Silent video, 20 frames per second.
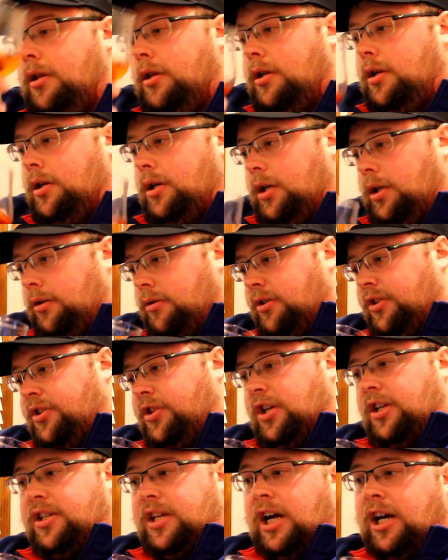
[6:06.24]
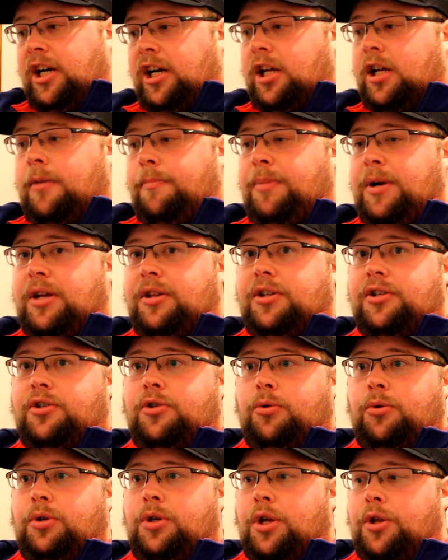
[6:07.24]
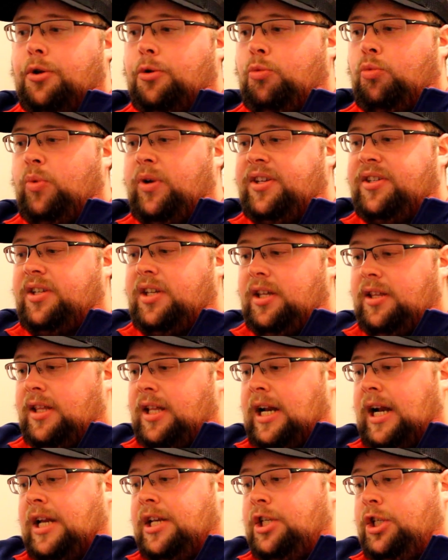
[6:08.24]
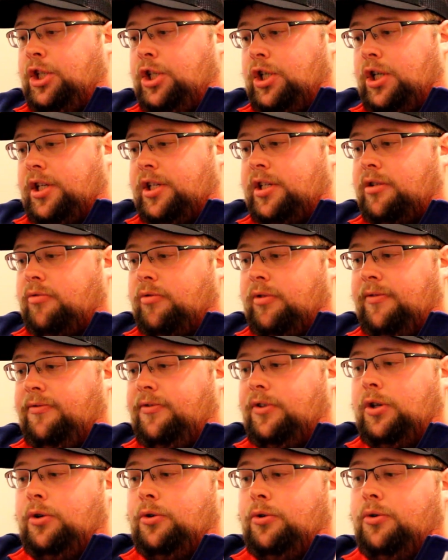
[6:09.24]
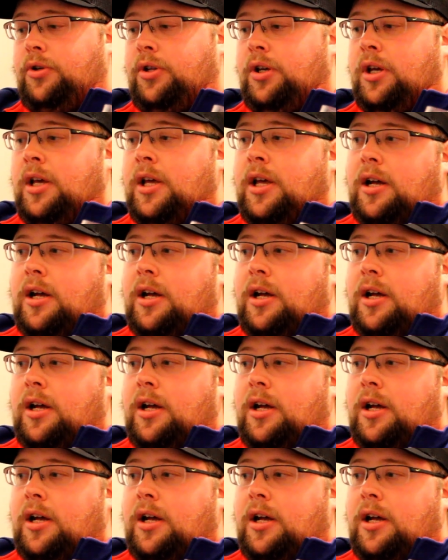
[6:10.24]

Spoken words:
Color is nice. I'm going to compare this to another whiskey that I just reviewed.